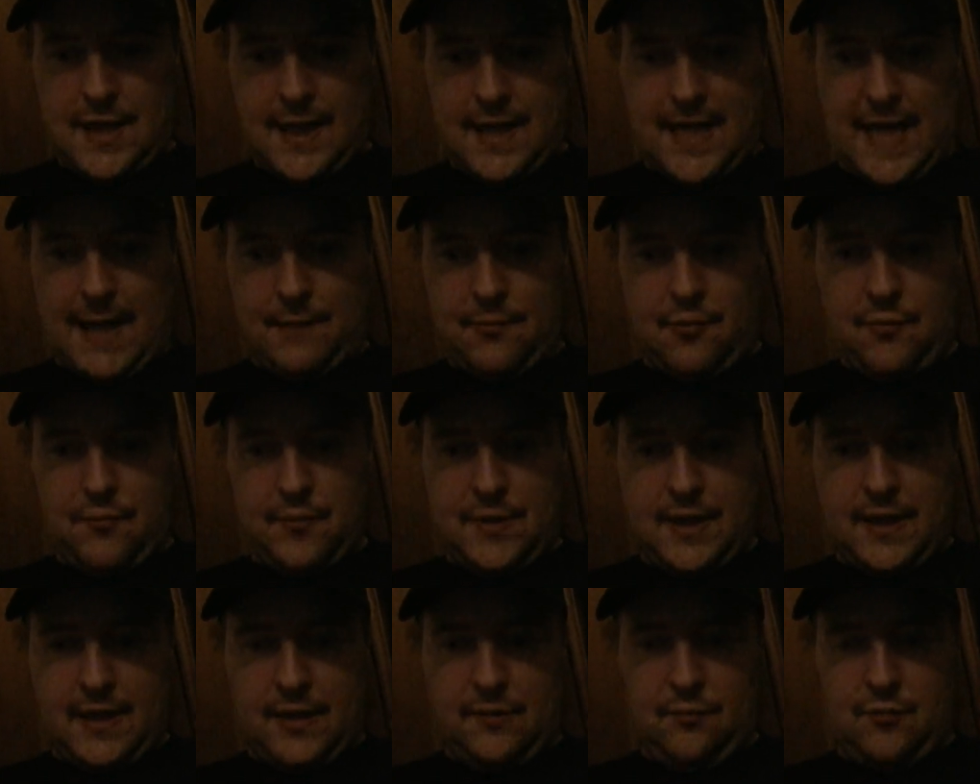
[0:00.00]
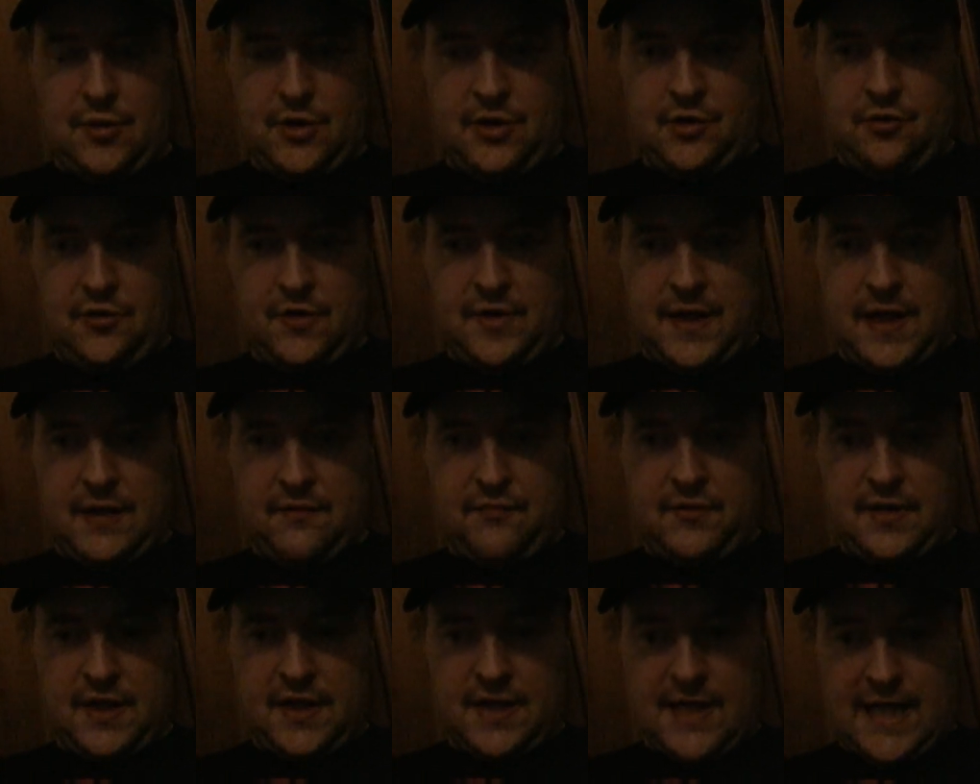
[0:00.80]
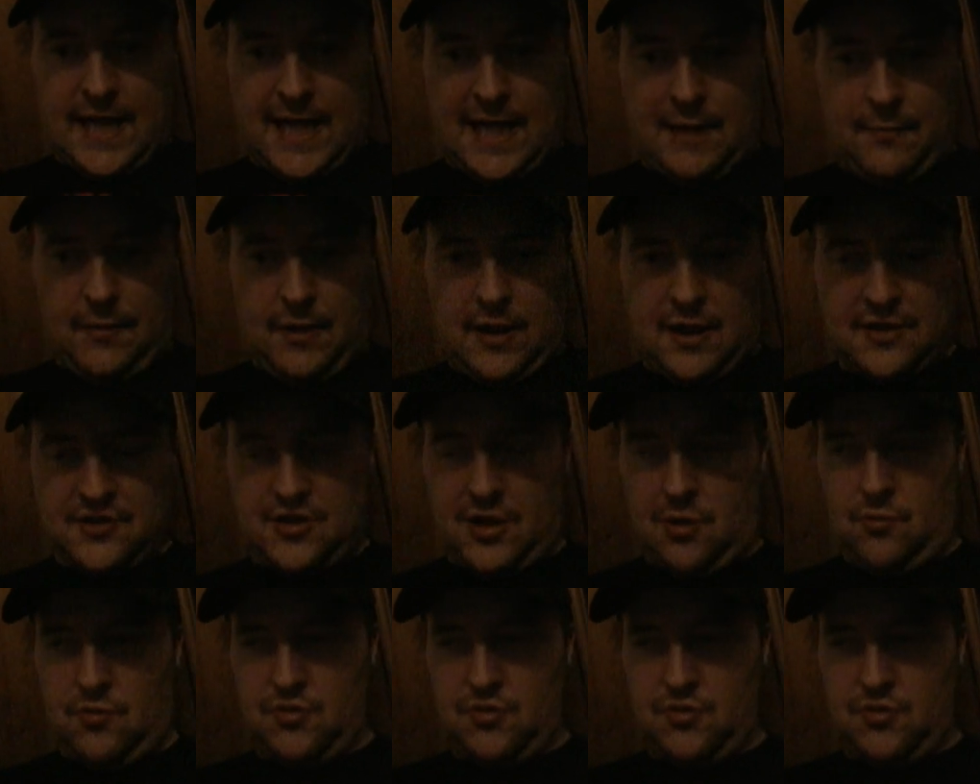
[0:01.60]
that came up with the idea for the Atari box,